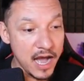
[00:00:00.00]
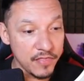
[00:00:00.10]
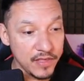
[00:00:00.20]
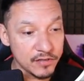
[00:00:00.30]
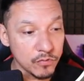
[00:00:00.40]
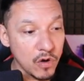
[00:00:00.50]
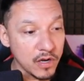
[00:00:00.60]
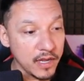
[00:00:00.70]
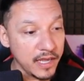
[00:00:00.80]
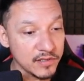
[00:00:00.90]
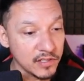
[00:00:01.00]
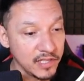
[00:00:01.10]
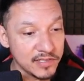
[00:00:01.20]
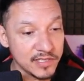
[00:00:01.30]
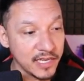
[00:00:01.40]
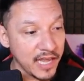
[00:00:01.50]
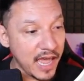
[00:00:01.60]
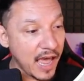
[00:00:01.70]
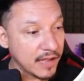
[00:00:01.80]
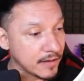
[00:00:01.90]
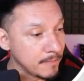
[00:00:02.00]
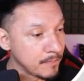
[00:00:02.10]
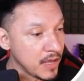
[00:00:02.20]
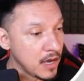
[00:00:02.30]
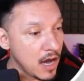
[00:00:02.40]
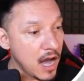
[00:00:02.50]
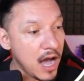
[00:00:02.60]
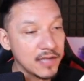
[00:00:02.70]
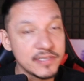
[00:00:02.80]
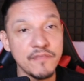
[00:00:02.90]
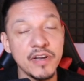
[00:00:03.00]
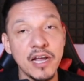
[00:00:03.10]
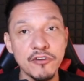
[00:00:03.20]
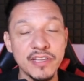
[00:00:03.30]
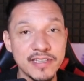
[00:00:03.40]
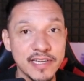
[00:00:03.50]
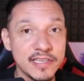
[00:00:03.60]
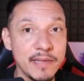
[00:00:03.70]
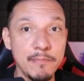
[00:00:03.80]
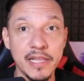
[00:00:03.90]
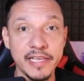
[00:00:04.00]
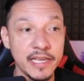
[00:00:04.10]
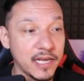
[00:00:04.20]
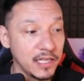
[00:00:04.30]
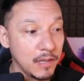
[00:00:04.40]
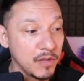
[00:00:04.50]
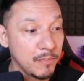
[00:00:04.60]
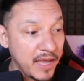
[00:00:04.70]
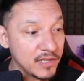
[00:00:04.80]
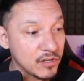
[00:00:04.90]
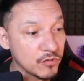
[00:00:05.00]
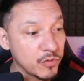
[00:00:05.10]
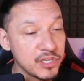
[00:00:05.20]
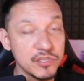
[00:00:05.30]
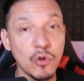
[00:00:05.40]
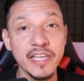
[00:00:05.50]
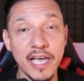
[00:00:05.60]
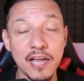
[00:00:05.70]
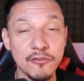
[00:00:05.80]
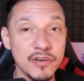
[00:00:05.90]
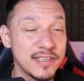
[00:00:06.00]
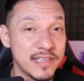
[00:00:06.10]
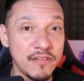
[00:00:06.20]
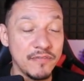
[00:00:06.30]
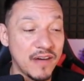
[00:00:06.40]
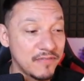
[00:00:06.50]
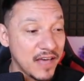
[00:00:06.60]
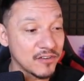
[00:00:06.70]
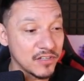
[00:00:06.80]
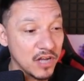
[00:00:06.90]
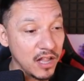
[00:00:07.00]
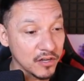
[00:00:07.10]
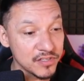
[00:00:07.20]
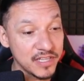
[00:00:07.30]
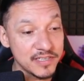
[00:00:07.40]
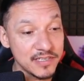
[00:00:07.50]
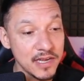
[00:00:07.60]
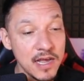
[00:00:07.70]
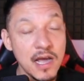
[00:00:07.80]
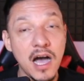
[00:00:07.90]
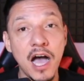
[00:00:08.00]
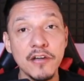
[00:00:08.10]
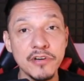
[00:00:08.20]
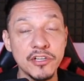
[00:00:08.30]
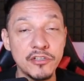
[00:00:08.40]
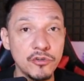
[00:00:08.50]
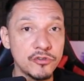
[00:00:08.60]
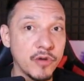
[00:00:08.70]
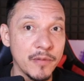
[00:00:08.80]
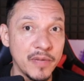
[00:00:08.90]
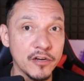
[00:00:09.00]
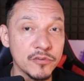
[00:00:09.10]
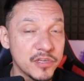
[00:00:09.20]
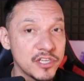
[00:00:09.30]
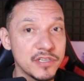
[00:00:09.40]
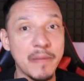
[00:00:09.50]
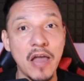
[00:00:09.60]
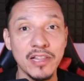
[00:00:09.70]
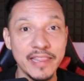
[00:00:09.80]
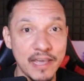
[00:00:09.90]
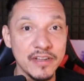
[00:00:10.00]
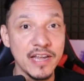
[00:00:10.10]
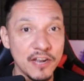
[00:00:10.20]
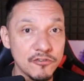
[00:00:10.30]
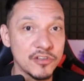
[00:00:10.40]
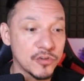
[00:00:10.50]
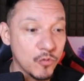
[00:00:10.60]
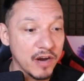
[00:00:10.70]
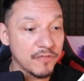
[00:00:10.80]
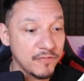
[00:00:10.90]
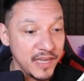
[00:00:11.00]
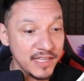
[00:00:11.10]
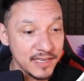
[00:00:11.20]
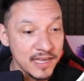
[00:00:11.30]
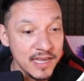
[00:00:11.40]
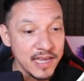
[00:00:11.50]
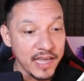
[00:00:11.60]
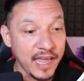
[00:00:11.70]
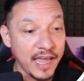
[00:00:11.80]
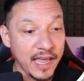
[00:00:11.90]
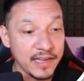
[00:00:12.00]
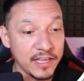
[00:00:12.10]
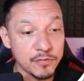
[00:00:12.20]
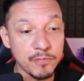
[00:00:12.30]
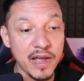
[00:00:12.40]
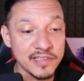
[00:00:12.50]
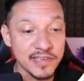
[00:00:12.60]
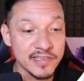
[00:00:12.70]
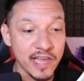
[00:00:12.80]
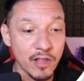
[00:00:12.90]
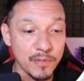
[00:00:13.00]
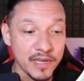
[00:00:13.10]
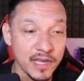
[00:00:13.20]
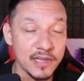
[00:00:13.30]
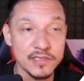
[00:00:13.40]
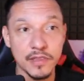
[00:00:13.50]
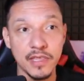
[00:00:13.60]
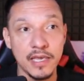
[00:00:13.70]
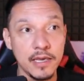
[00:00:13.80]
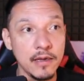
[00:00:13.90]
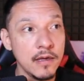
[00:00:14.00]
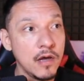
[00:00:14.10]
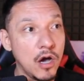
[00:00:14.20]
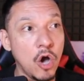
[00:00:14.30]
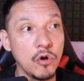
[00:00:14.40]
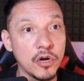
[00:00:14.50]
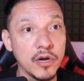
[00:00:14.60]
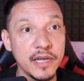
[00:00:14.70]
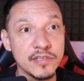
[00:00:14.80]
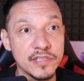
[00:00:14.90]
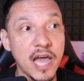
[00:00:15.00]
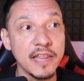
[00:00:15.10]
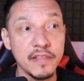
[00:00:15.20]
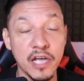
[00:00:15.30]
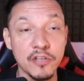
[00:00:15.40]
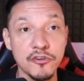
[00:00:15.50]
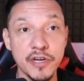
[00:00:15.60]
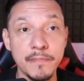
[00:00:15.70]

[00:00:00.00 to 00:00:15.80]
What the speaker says: This one is listed at 760 million Colombian pesos, which is only $175,000. This is 102 square meters, which is about 1,100 square feet. And it's priced to sell because the owner is not in the country.